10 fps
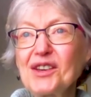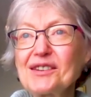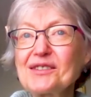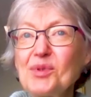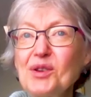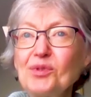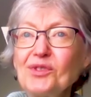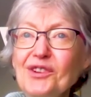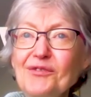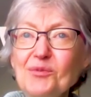because
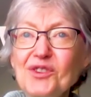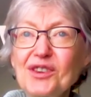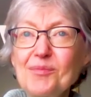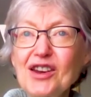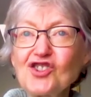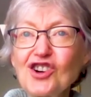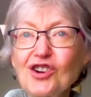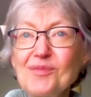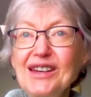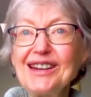people living with
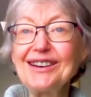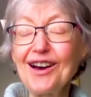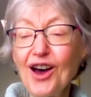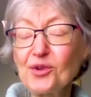dementia are meeting